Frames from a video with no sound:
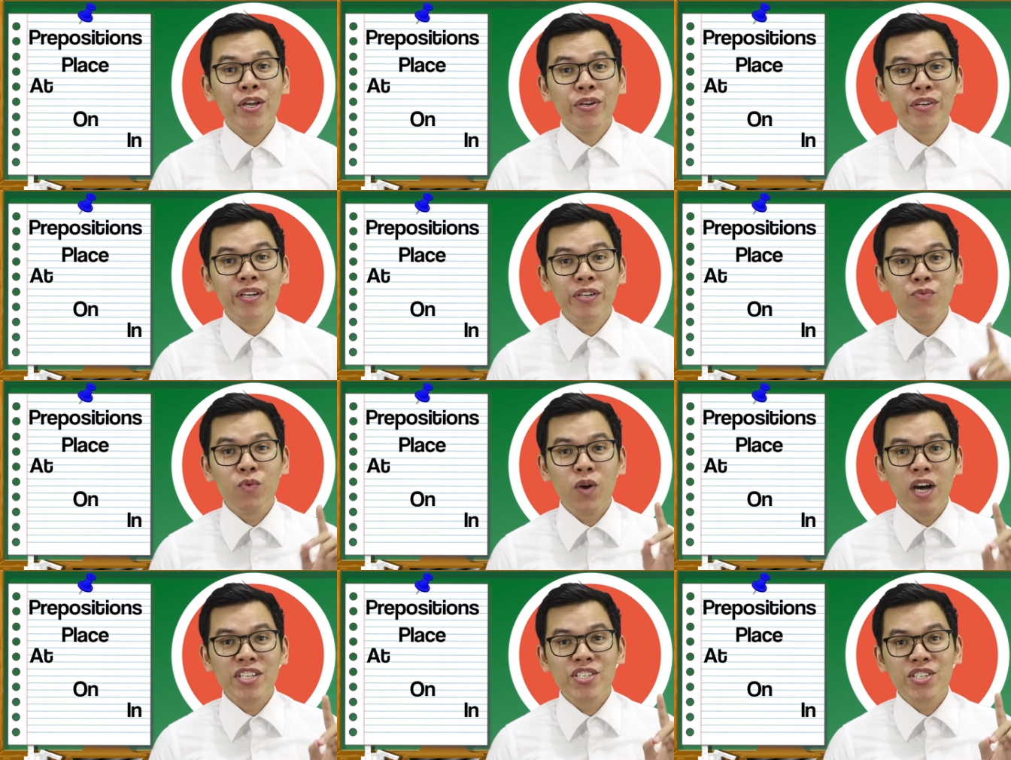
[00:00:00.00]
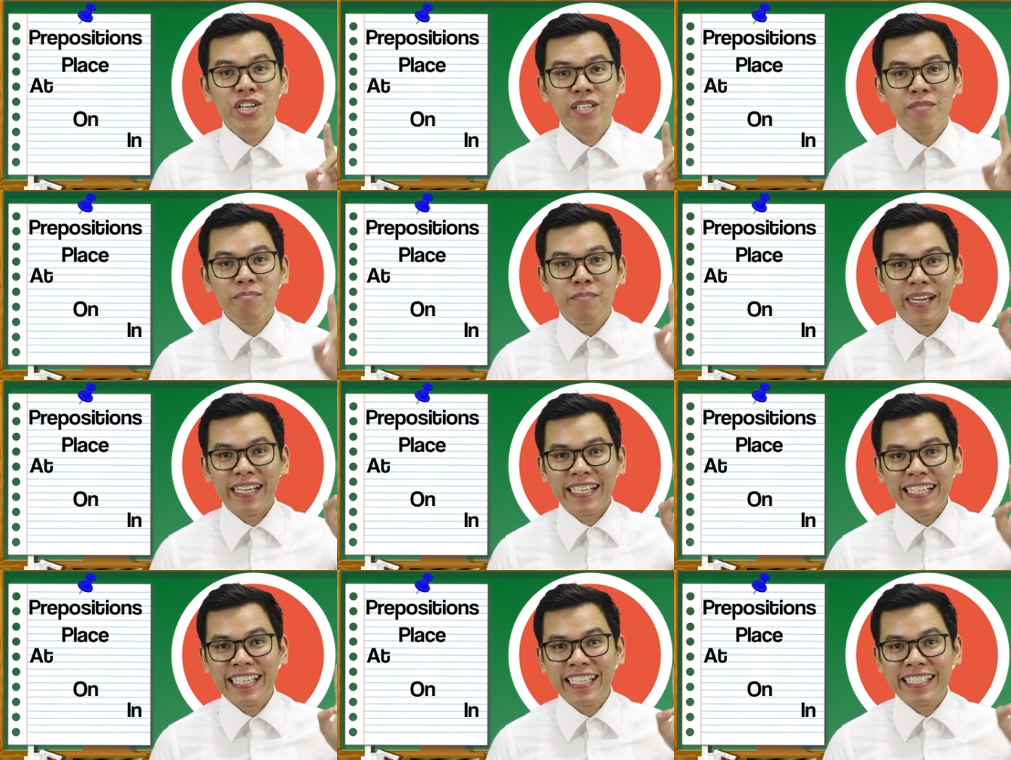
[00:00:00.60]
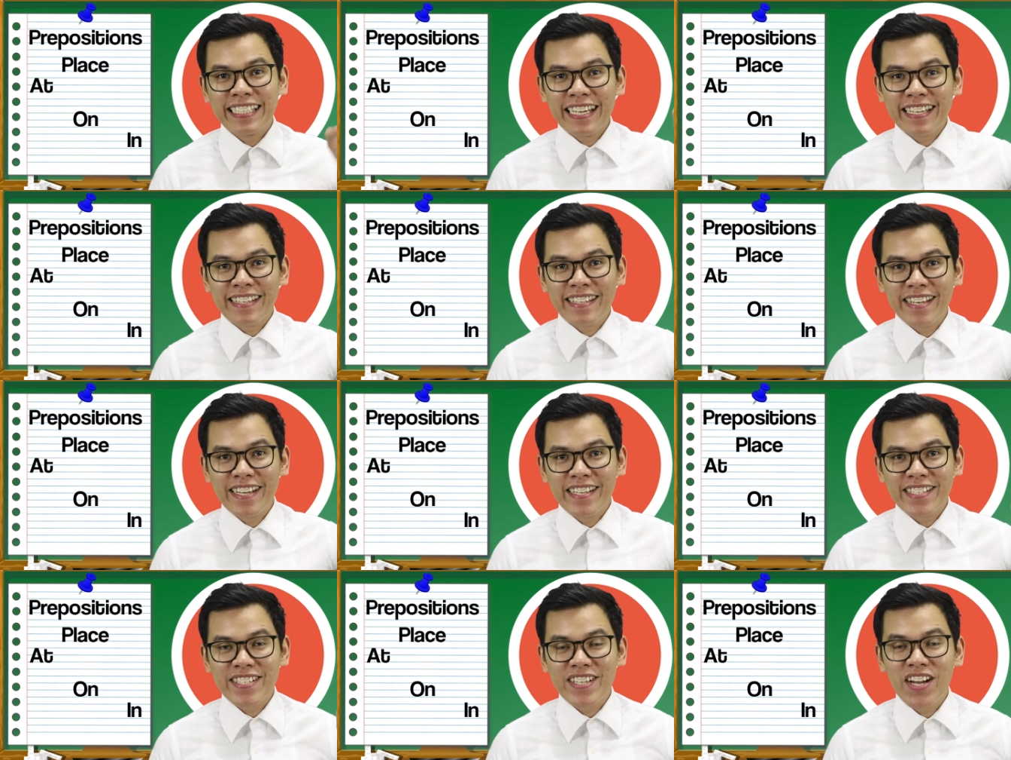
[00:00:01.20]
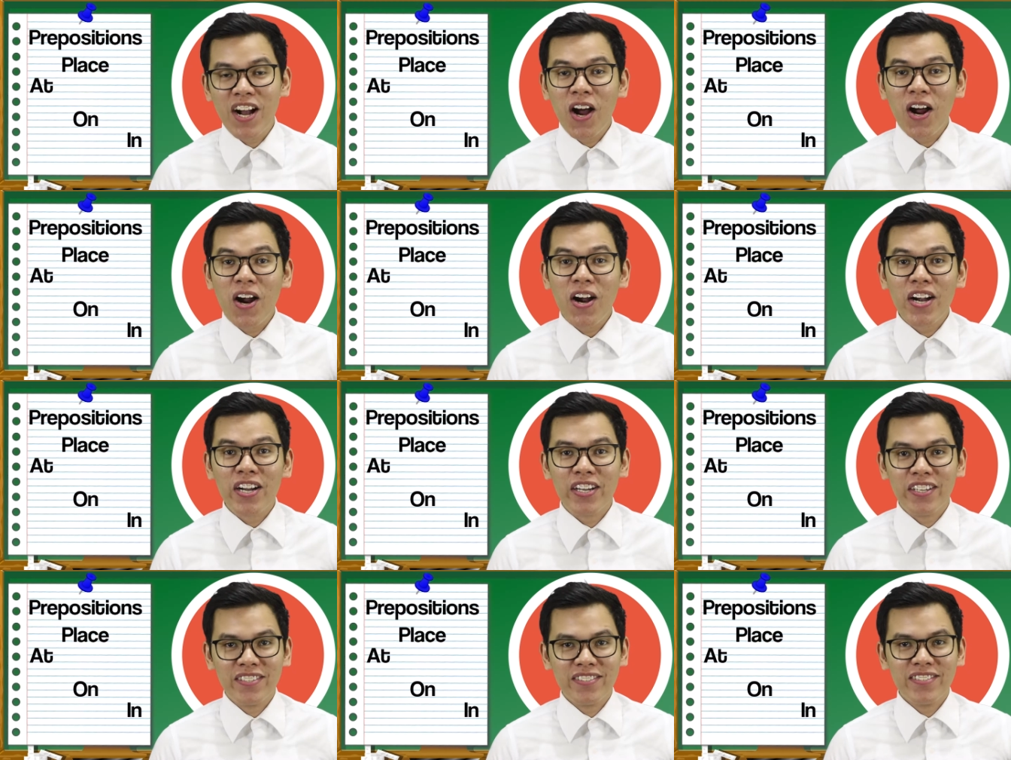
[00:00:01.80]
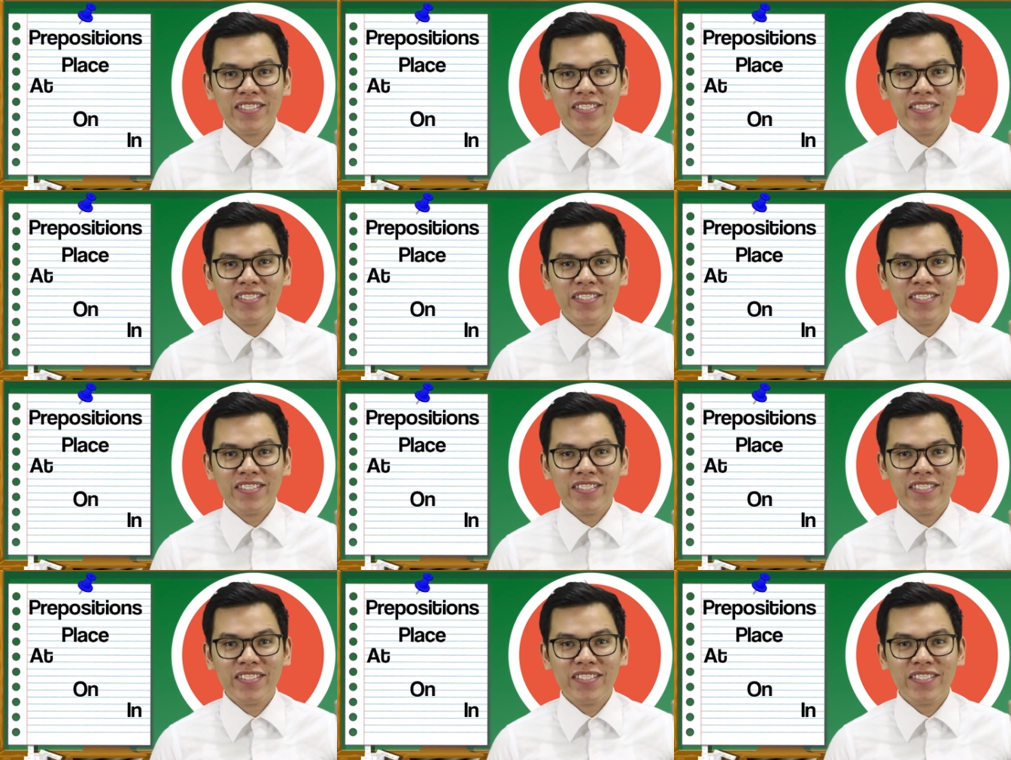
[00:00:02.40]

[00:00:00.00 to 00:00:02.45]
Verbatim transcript: You can watch it by clicking this card.